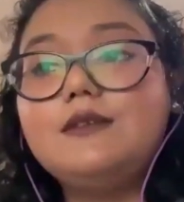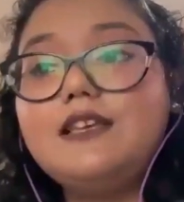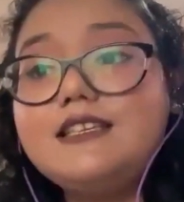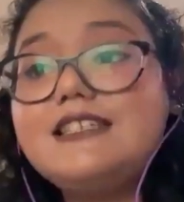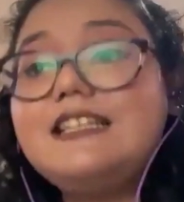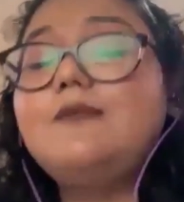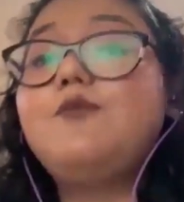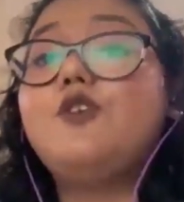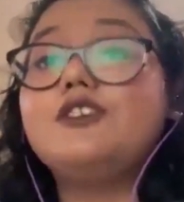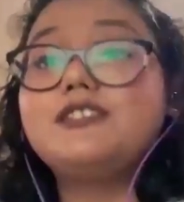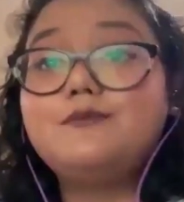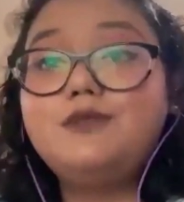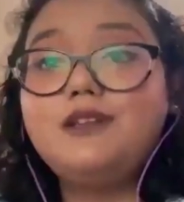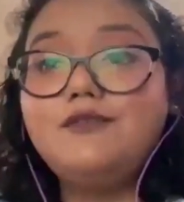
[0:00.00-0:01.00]
easily
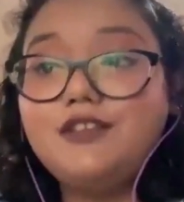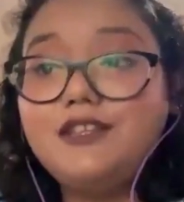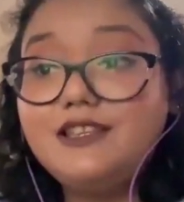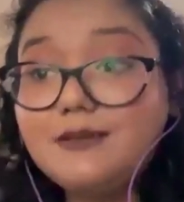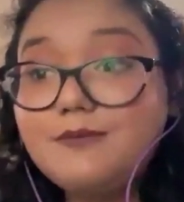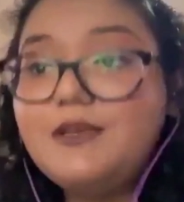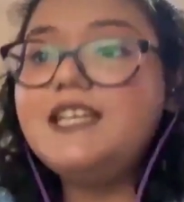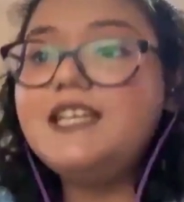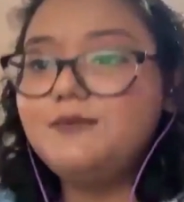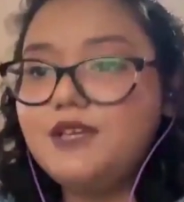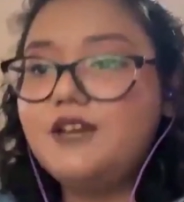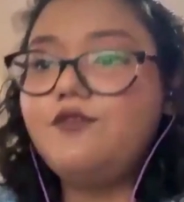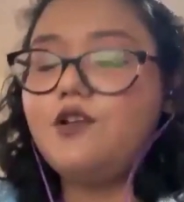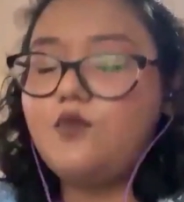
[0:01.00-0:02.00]
possible with the medium
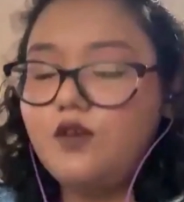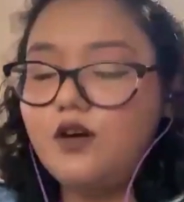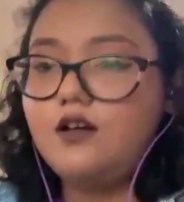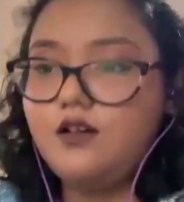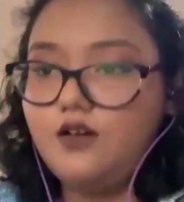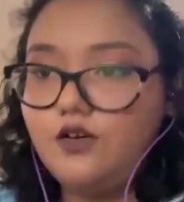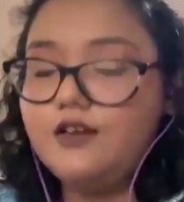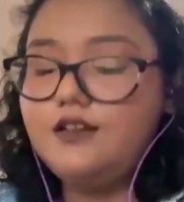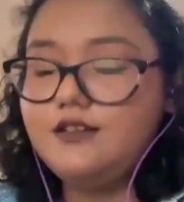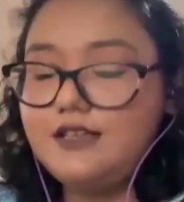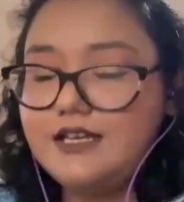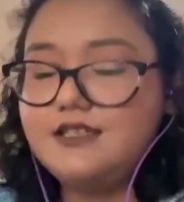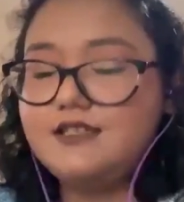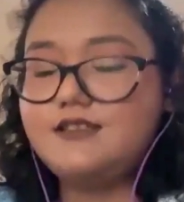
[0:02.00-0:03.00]
that we work on,
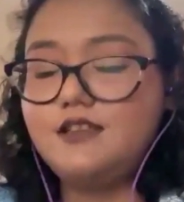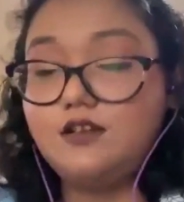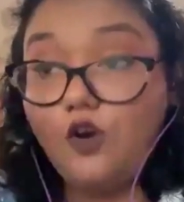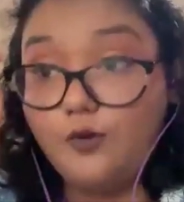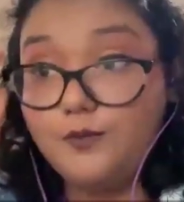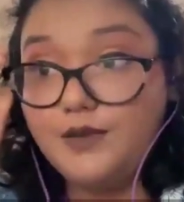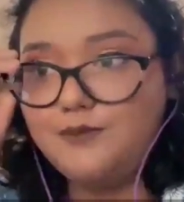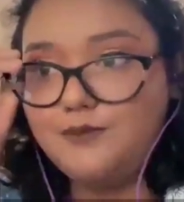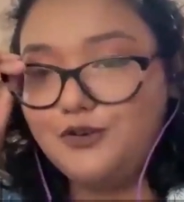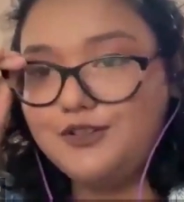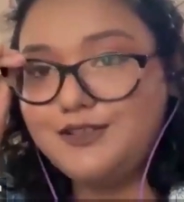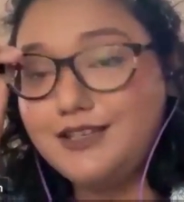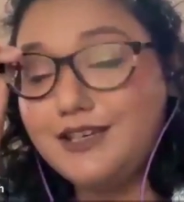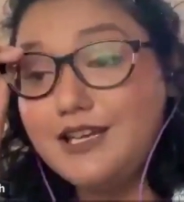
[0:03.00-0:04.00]
that is the comic
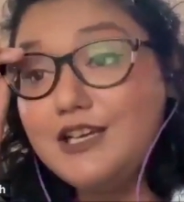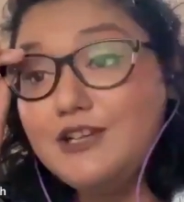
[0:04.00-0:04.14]
books.